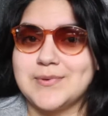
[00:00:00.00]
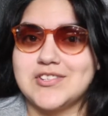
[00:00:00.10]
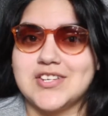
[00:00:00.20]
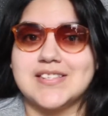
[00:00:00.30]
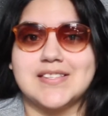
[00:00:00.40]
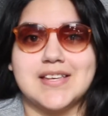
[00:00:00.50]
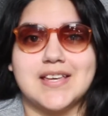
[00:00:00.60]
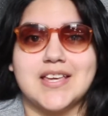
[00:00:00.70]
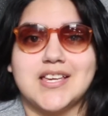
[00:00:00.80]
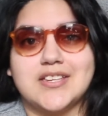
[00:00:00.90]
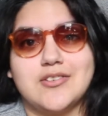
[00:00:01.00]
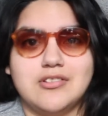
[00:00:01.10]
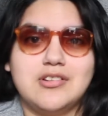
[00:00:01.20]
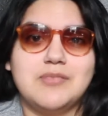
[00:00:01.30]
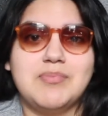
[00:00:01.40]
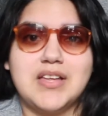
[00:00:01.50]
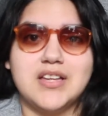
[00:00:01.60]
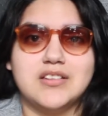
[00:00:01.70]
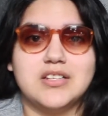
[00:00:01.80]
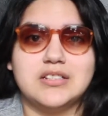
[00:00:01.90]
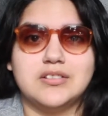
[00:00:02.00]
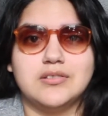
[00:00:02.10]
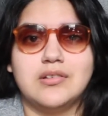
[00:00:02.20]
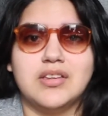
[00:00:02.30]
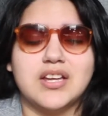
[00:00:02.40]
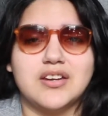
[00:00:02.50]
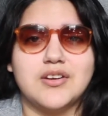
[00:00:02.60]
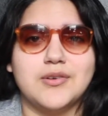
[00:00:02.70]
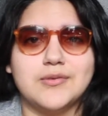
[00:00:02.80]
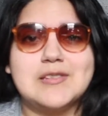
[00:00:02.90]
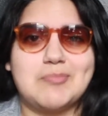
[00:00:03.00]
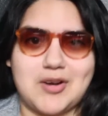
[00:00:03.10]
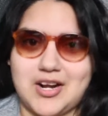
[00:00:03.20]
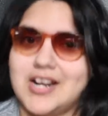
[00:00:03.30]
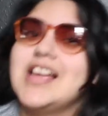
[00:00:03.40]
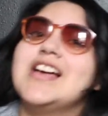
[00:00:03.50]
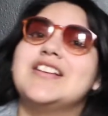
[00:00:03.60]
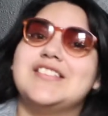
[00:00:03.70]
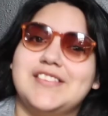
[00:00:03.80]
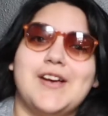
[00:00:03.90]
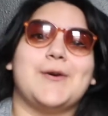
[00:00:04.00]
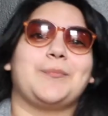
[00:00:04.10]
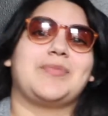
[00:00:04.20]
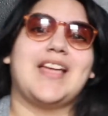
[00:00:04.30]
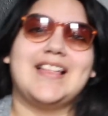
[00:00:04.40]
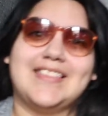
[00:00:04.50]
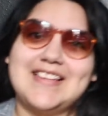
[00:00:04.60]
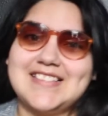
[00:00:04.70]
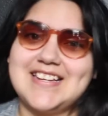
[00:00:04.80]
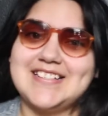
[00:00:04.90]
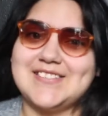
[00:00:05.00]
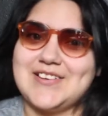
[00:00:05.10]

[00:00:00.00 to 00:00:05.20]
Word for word: which is the your opinion only knows part. So let's get into